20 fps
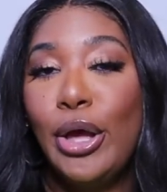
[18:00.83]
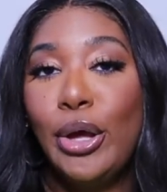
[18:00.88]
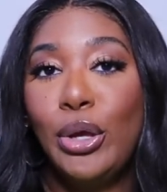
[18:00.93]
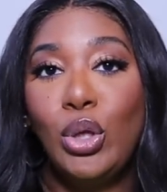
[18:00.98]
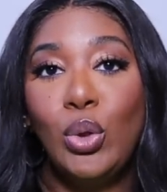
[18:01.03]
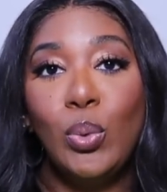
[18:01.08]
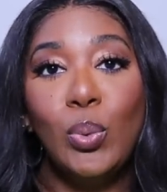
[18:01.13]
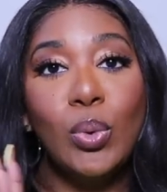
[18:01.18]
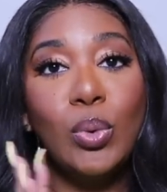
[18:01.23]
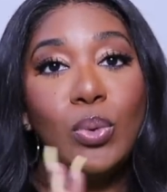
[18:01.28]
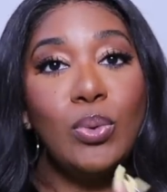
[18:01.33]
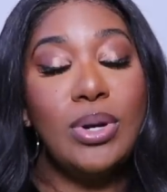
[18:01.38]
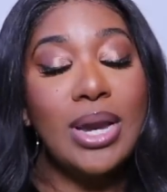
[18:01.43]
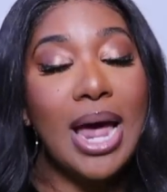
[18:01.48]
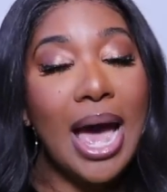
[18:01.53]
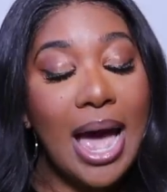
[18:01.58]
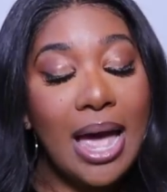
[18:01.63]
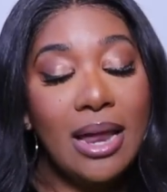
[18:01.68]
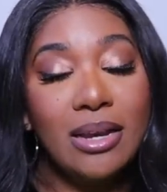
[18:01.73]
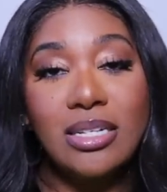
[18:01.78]
You will
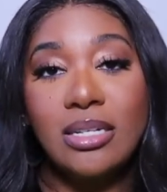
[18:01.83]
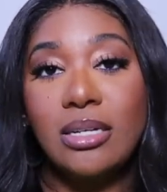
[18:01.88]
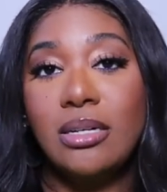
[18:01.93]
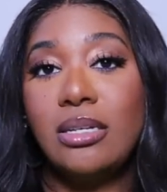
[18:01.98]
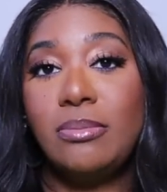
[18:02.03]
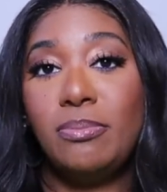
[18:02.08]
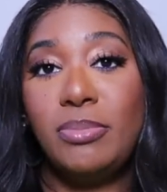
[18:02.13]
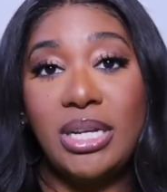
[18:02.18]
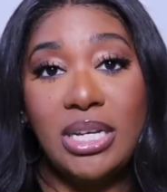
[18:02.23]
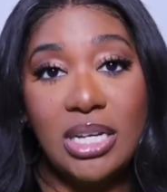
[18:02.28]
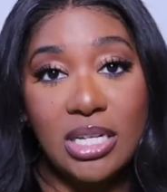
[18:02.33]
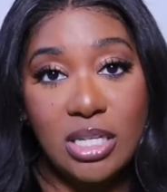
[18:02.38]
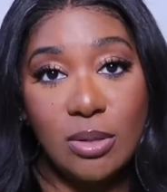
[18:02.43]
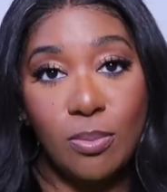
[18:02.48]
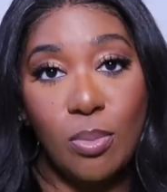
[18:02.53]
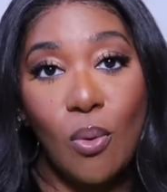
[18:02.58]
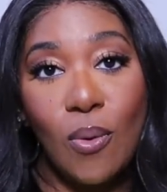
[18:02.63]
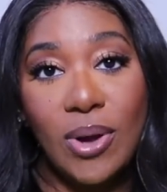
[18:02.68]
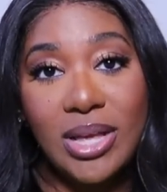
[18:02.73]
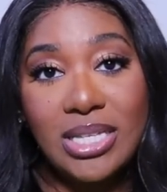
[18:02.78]
not be
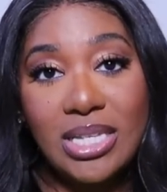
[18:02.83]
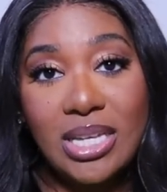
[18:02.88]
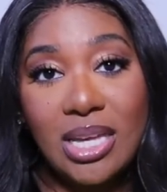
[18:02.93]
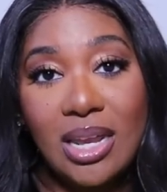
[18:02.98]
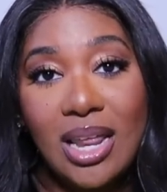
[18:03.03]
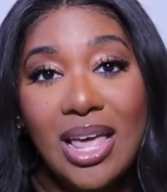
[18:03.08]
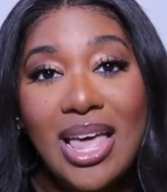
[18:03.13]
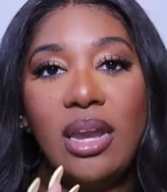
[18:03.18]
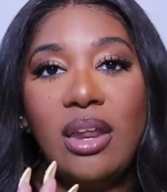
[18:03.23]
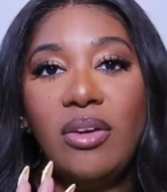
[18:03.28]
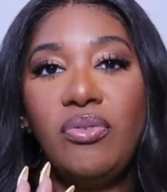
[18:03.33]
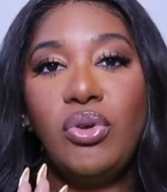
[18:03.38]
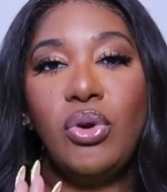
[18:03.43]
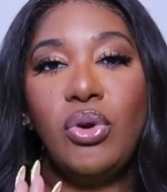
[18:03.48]
disappointed. And if